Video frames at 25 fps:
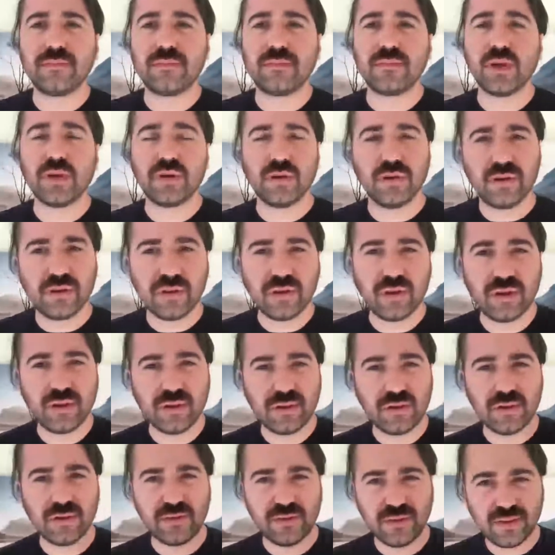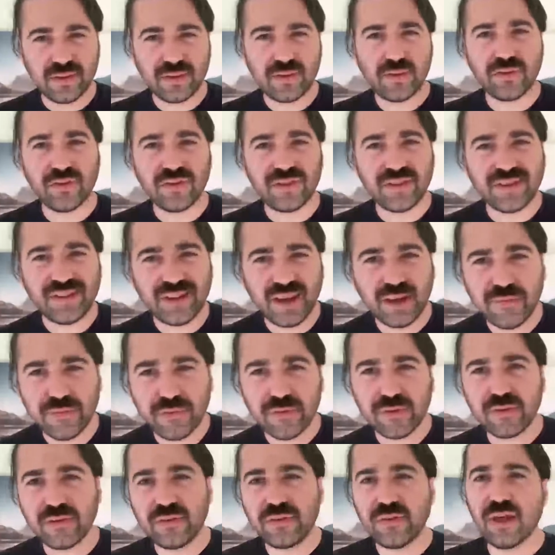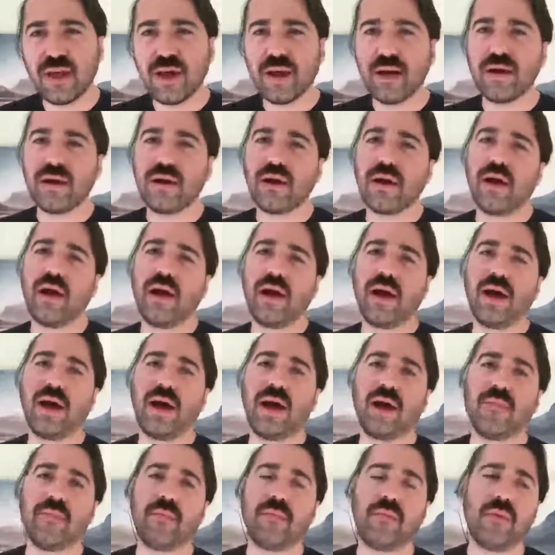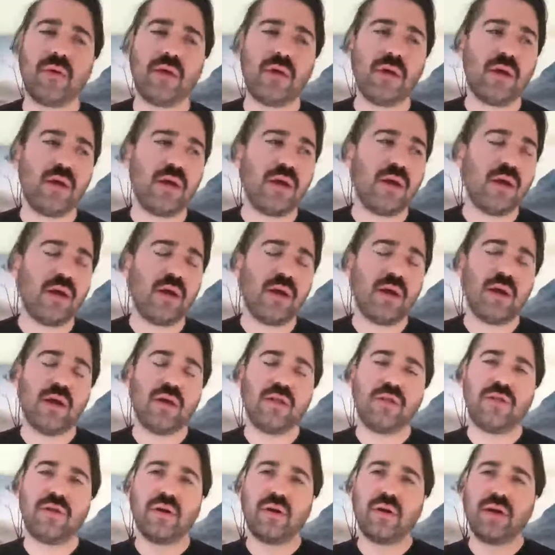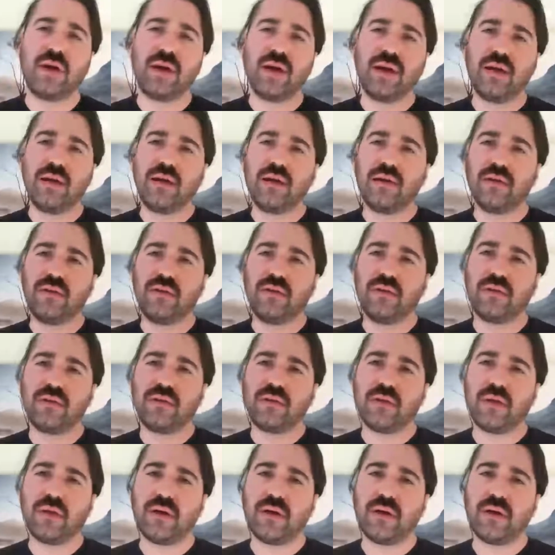And there's a difference there. There is